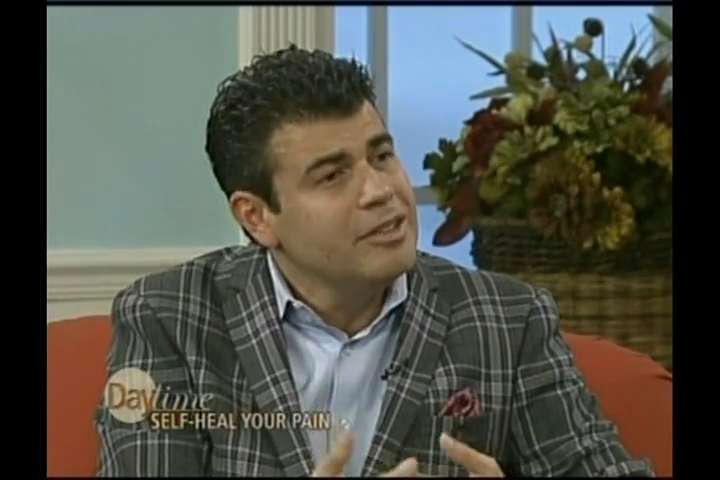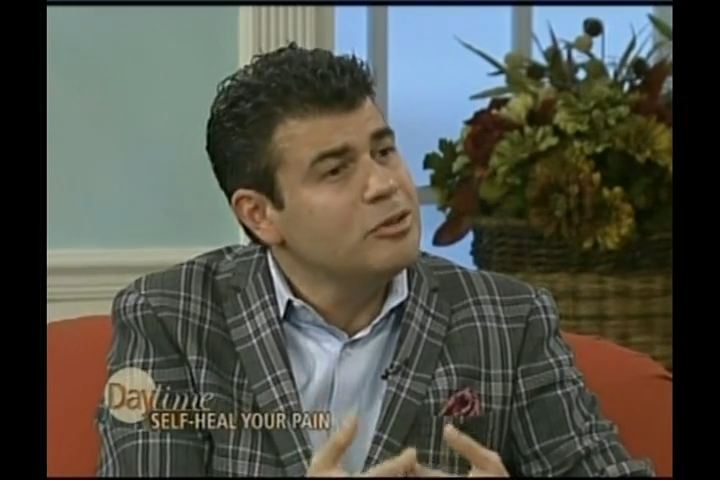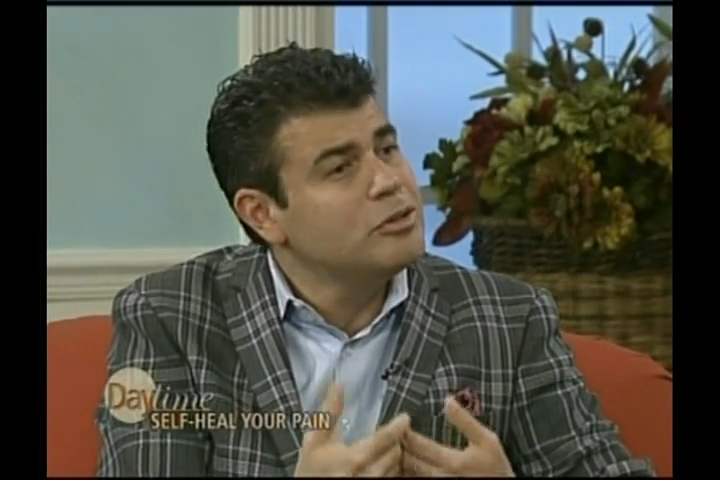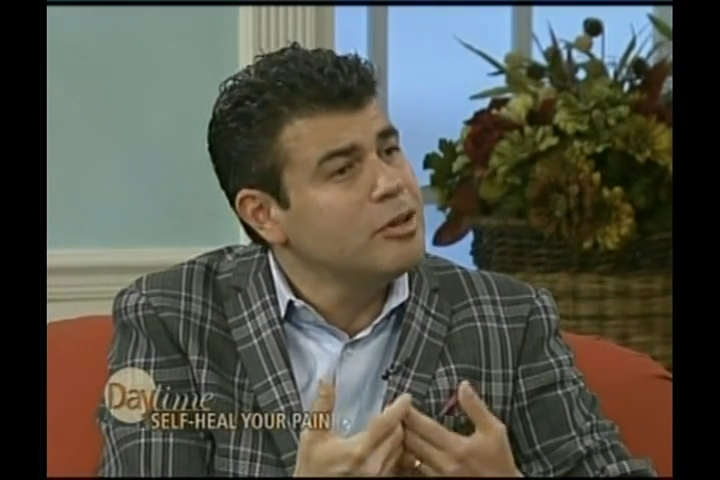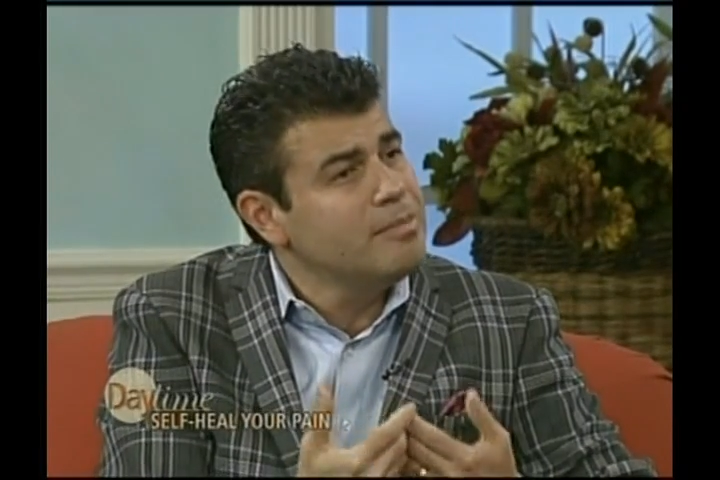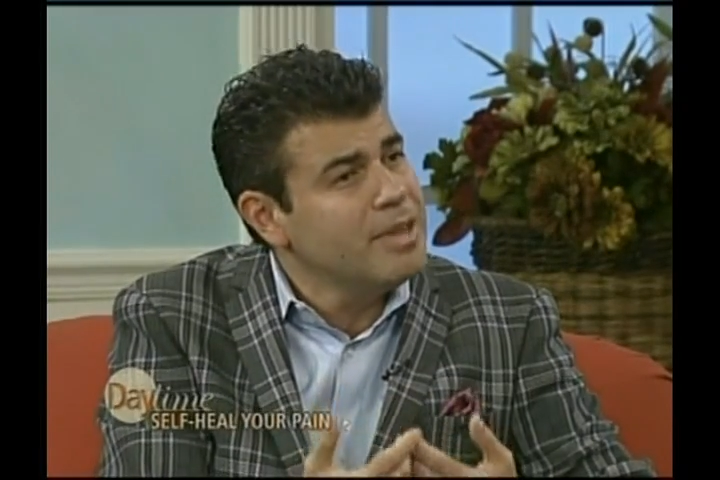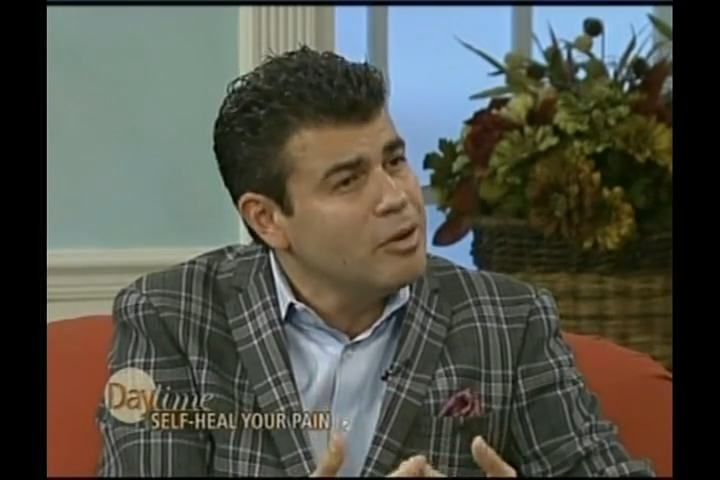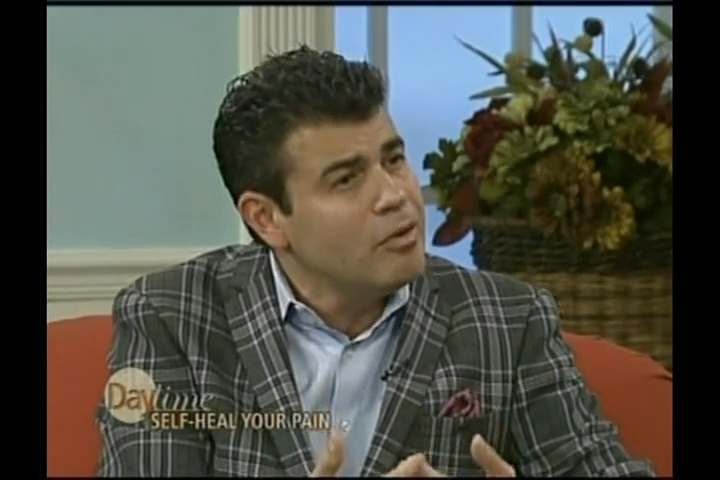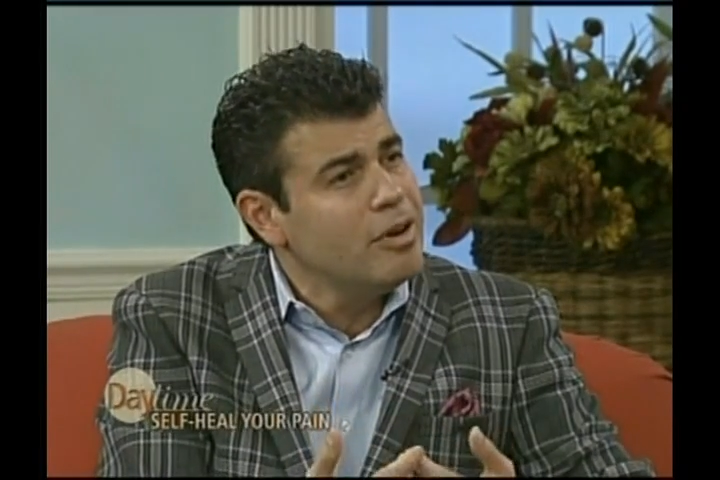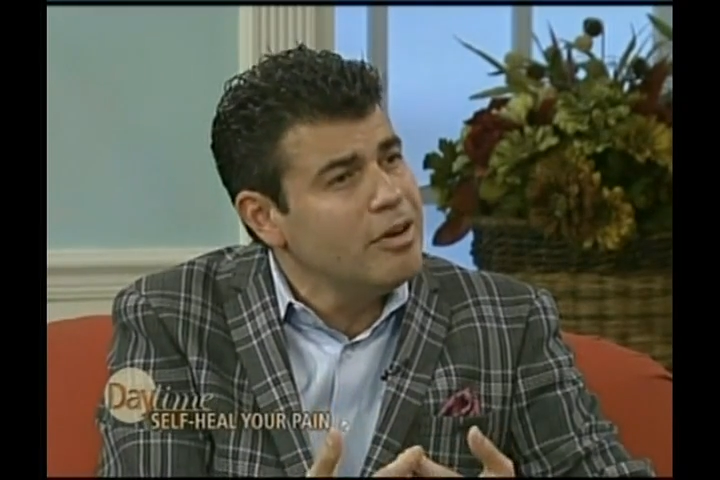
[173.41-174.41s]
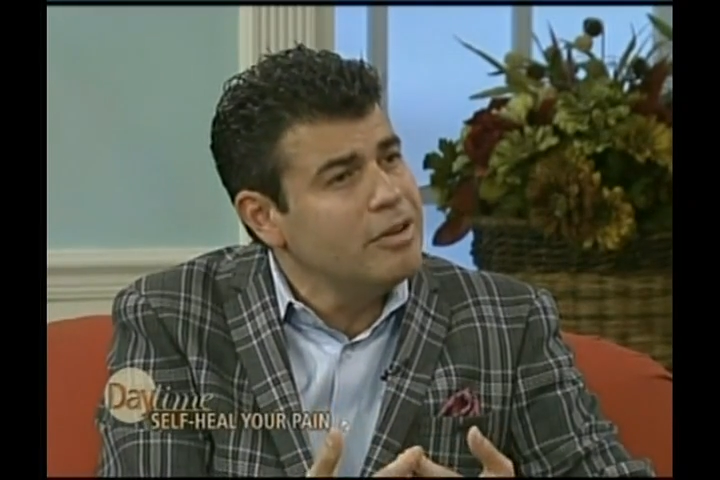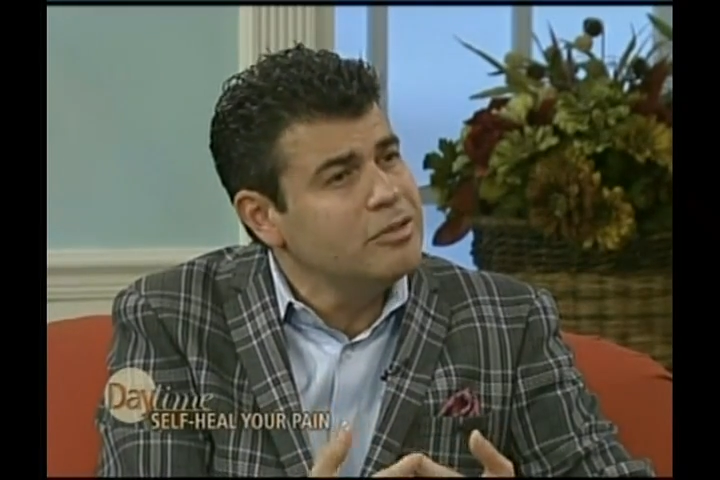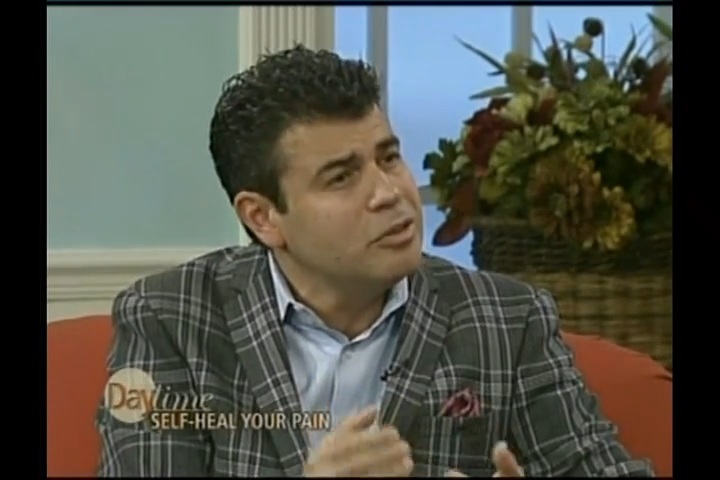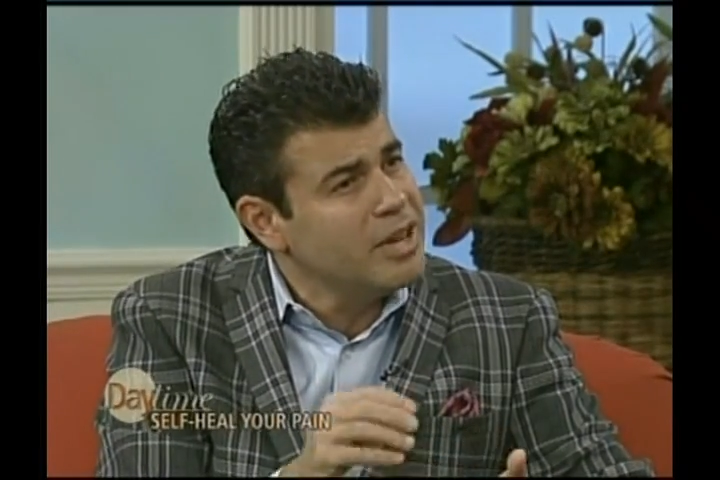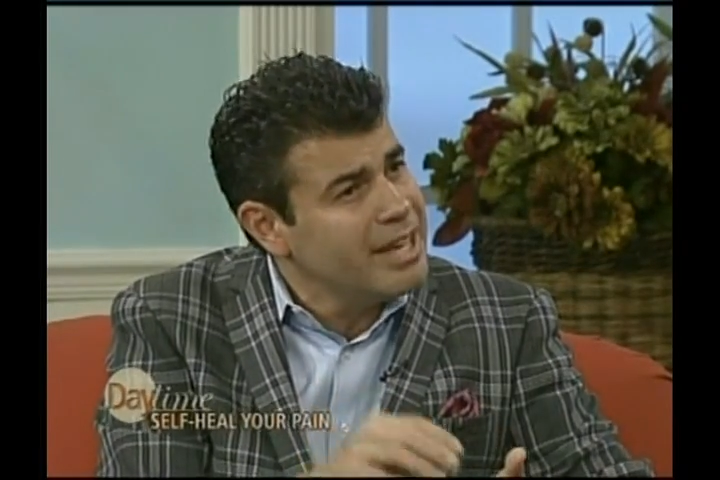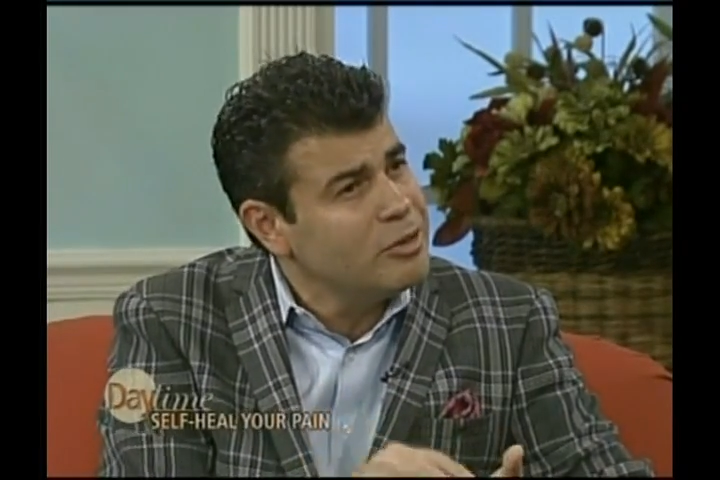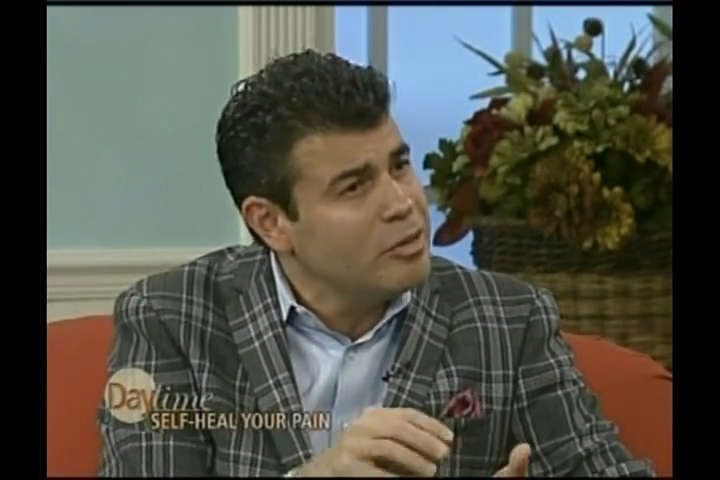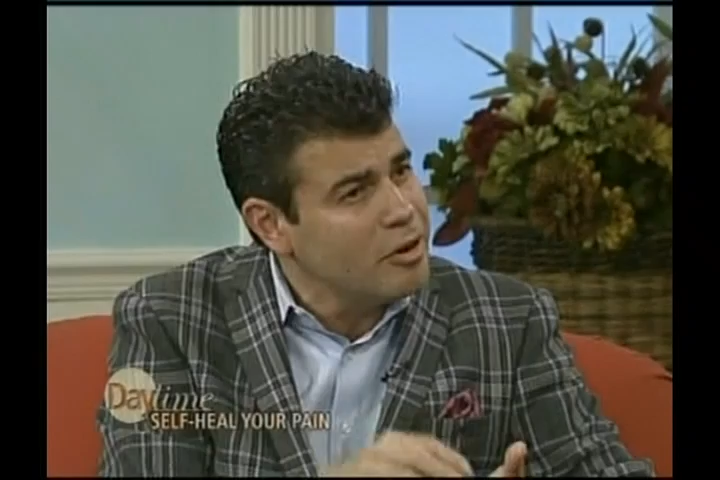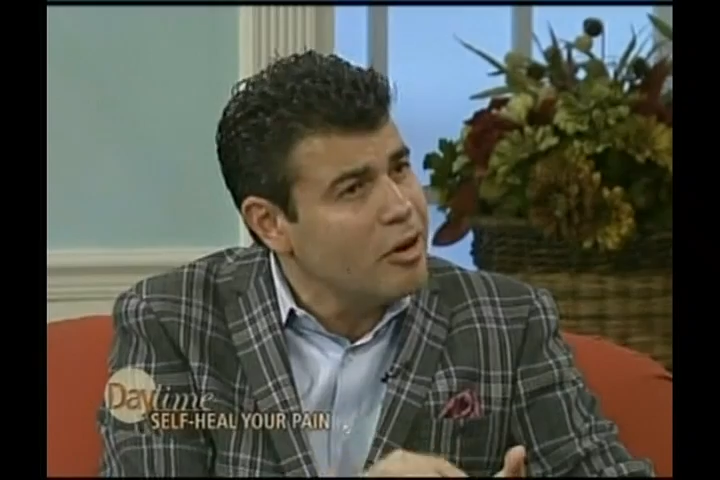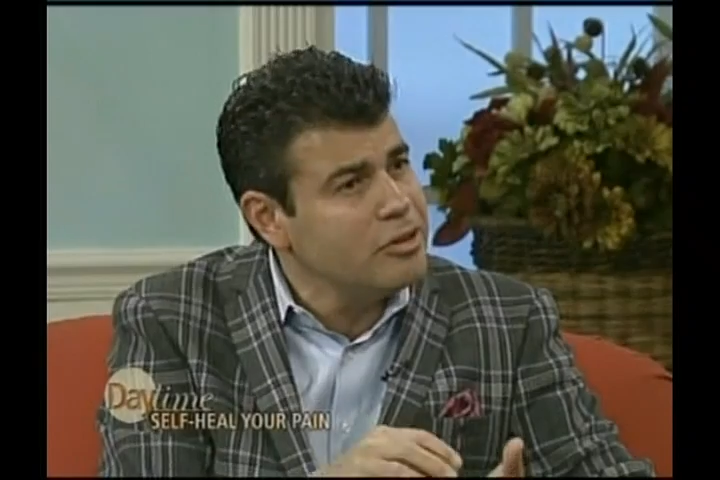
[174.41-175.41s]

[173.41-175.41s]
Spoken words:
there's something going on, so get to the